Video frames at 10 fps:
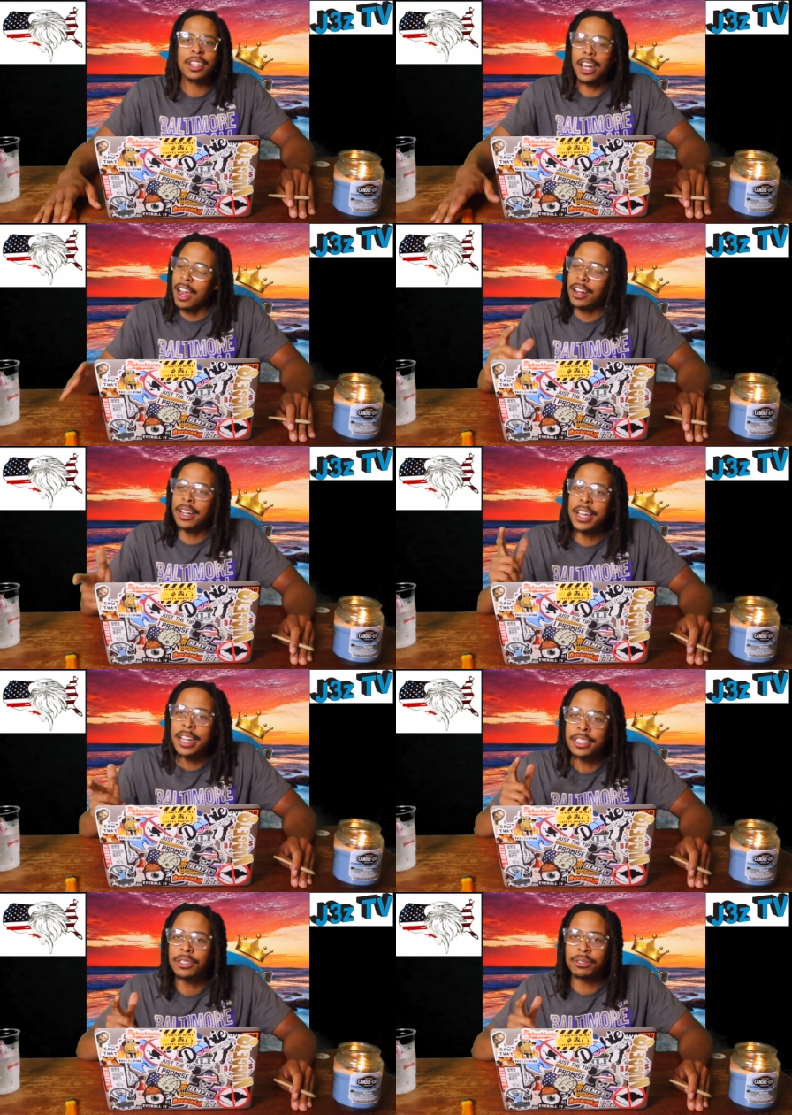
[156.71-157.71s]
Learn the
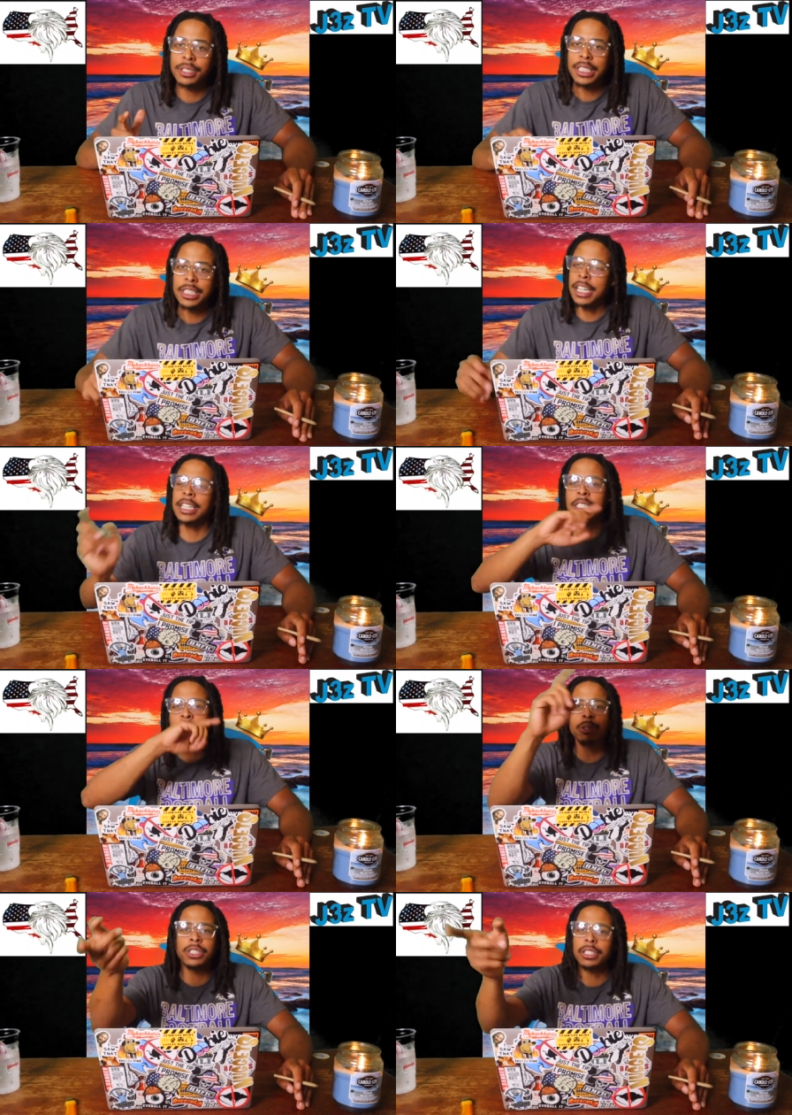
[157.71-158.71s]
history. Niggas
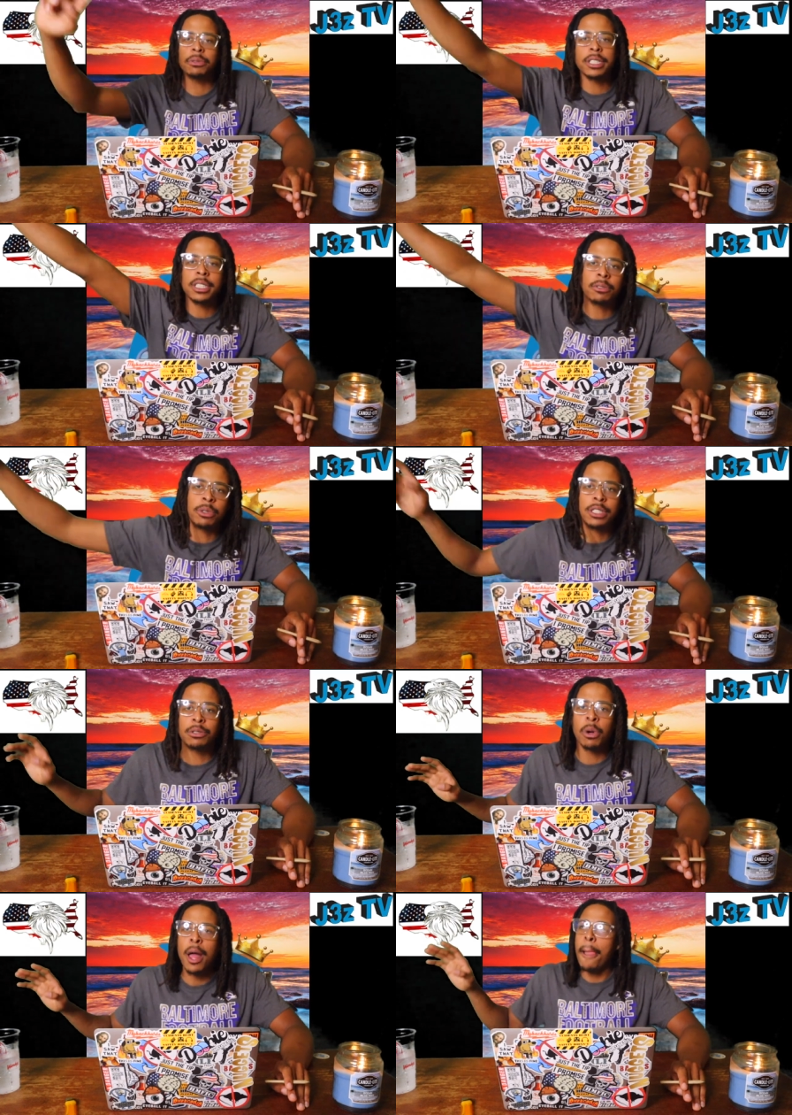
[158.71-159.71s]
was was
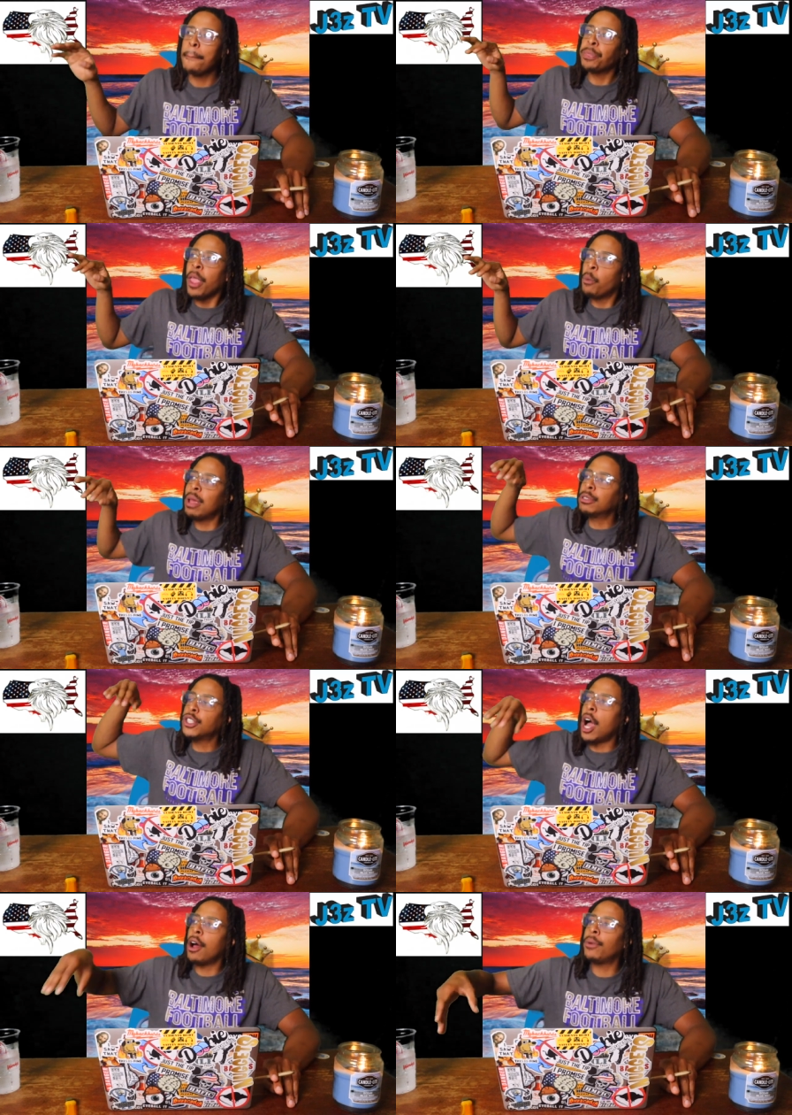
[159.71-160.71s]
was we was
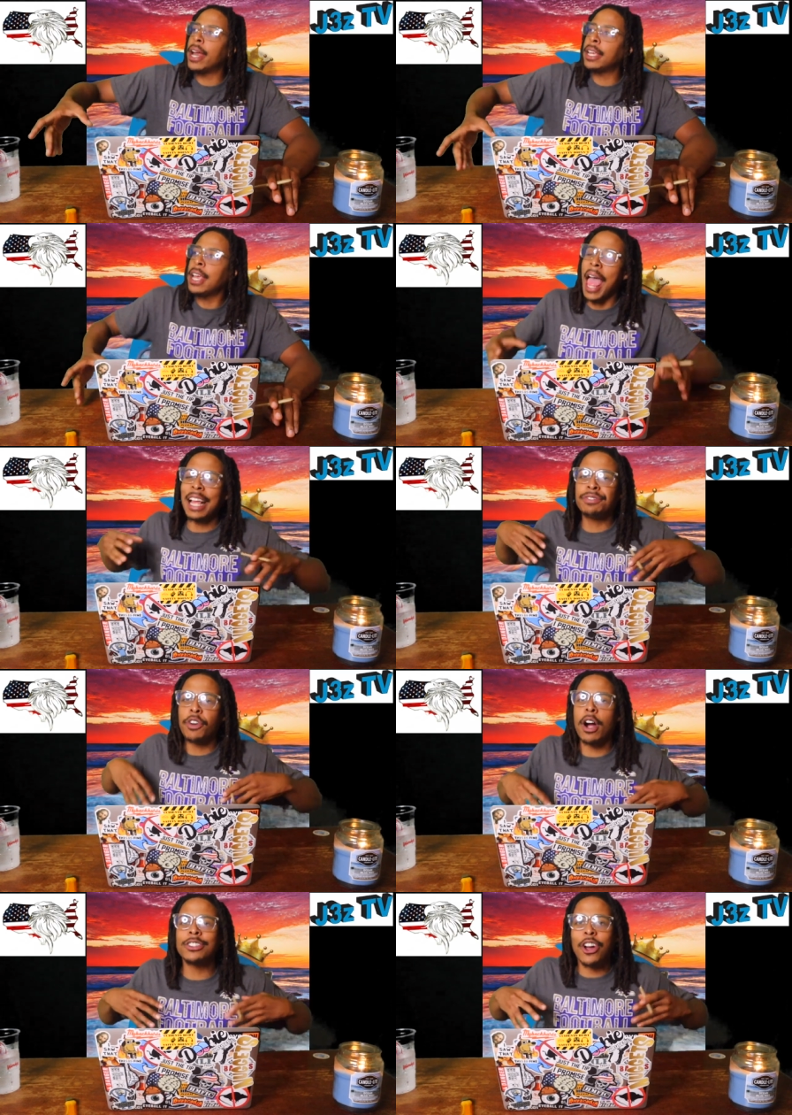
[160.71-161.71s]
already, as
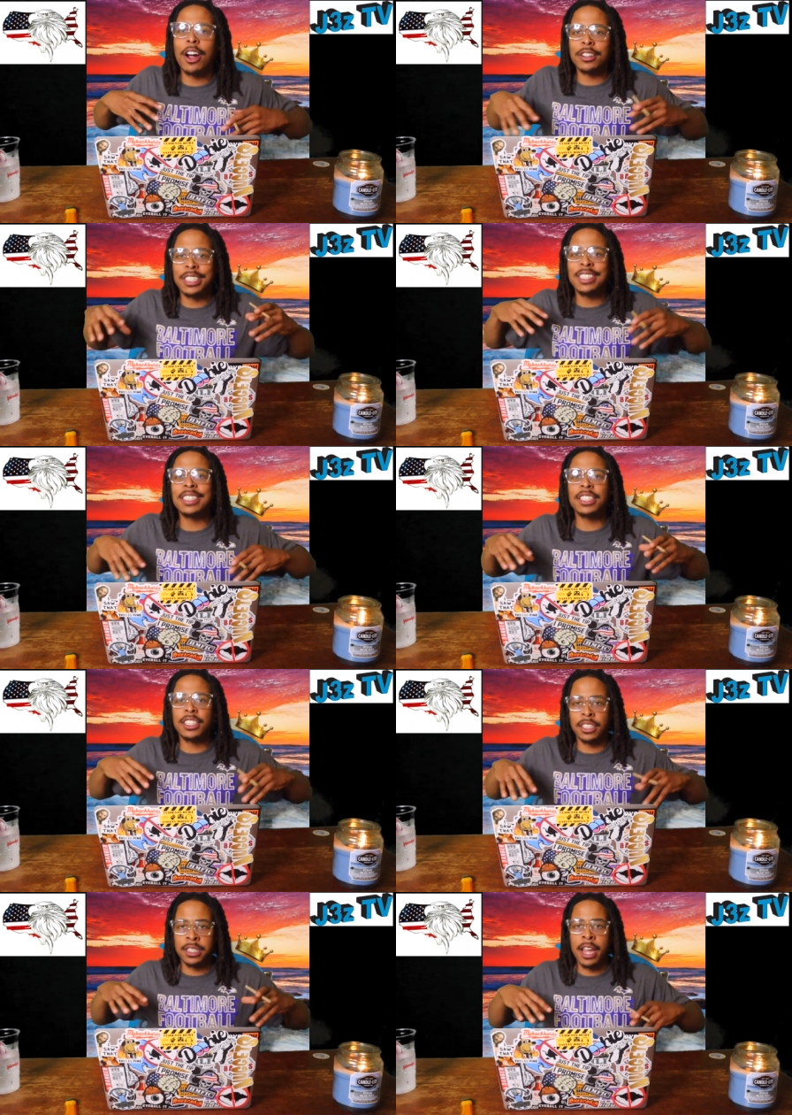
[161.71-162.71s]
far as our descendants
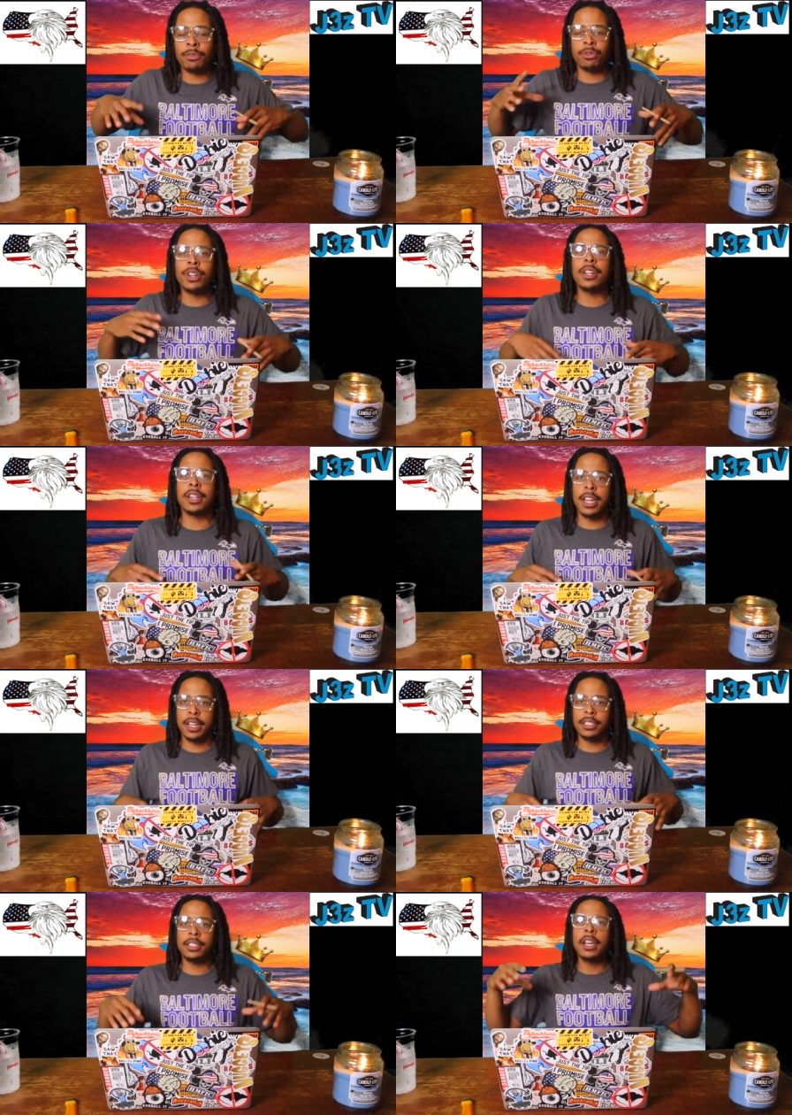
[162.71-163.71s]
of slavery, the
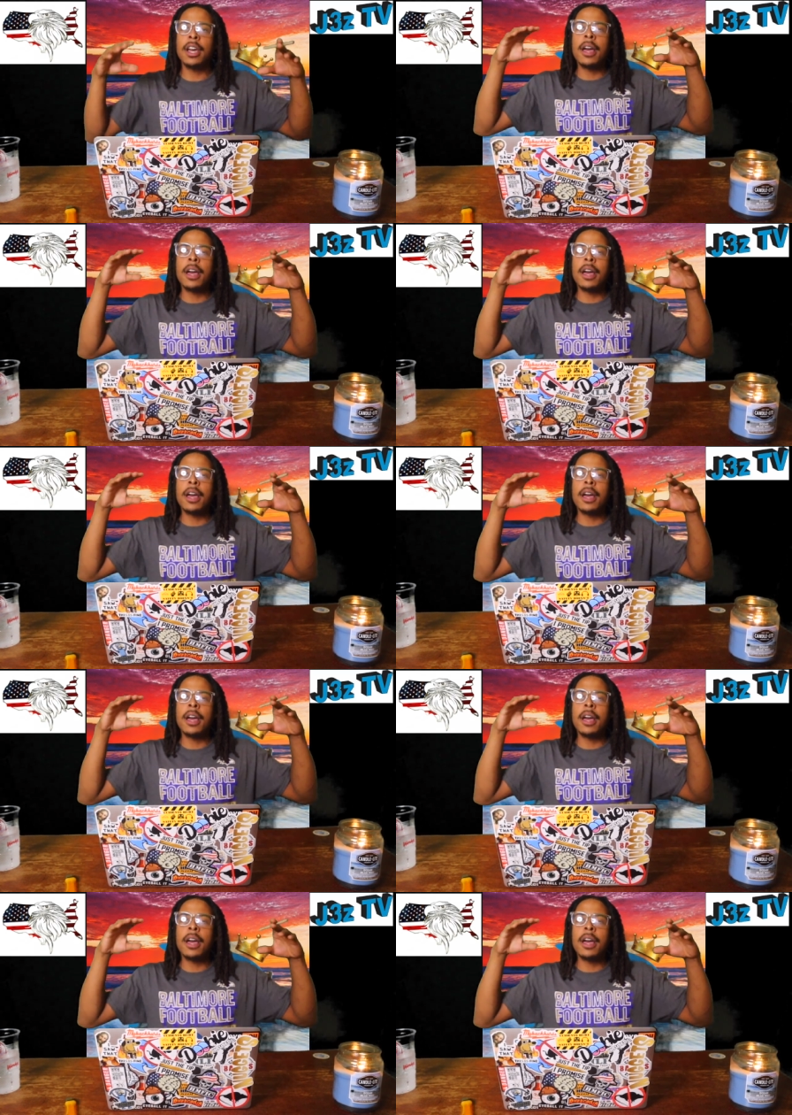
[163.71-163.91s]
niggas,